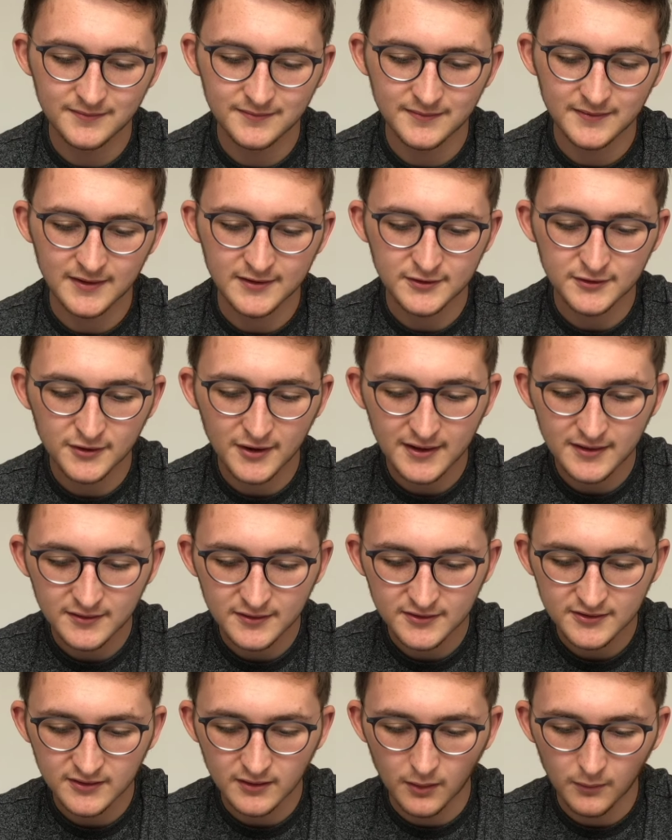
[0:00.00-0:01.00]
His
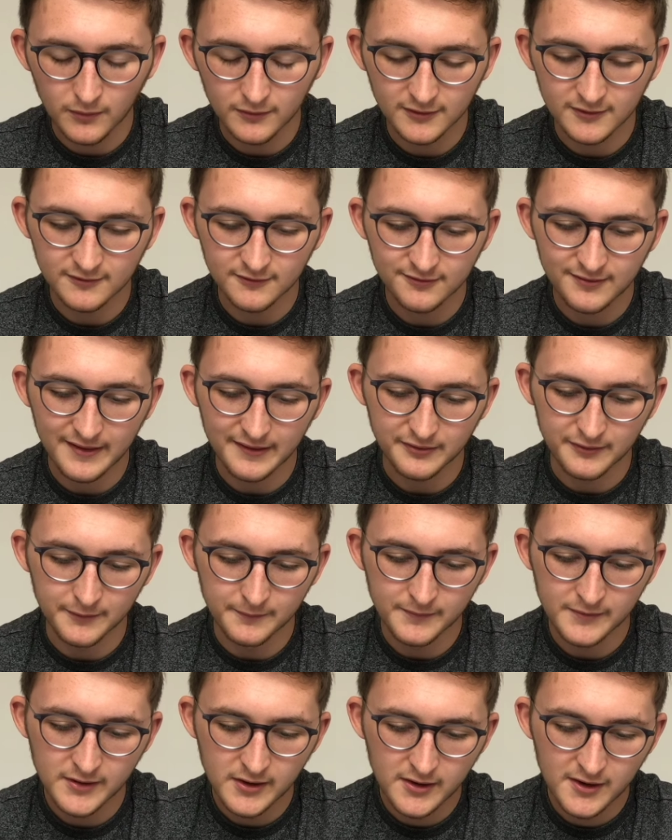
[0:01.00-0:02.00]
greatness no one can fathom.
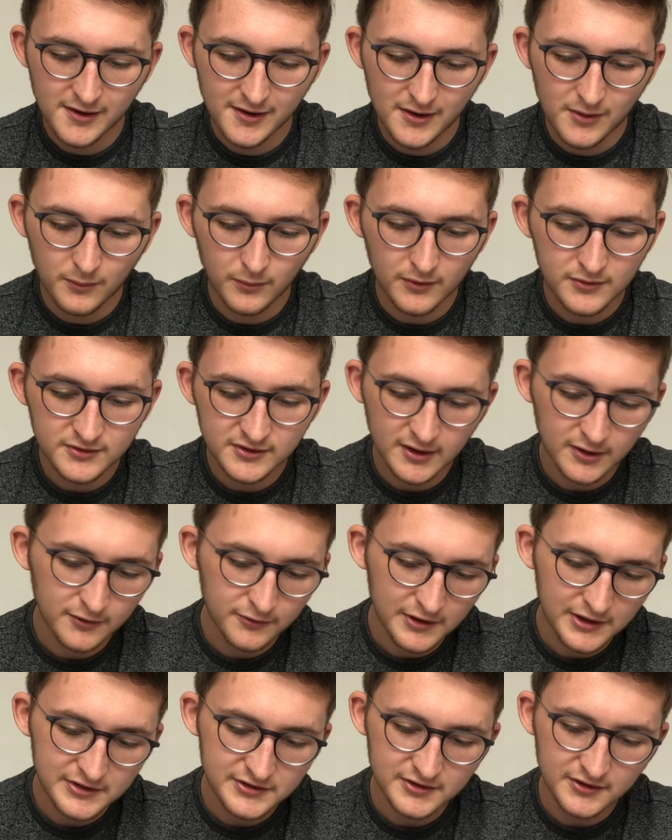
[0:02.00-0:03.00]
One
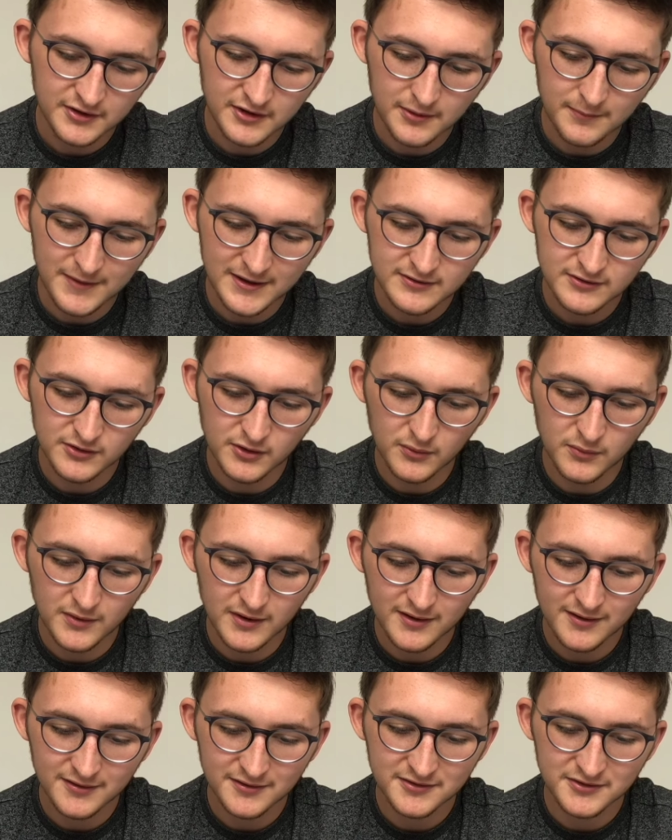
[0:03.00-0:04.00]
generation commends your
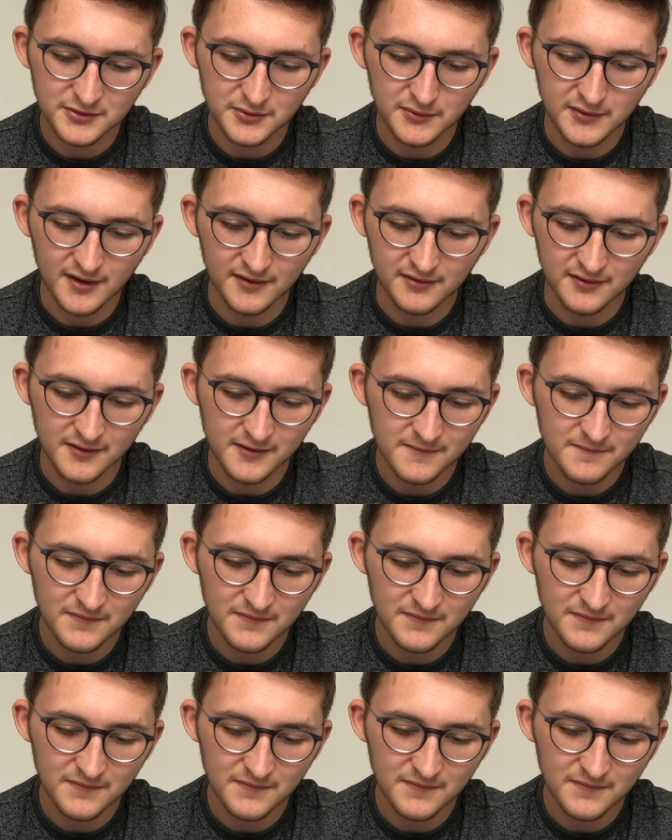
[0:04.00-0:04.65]
works to another.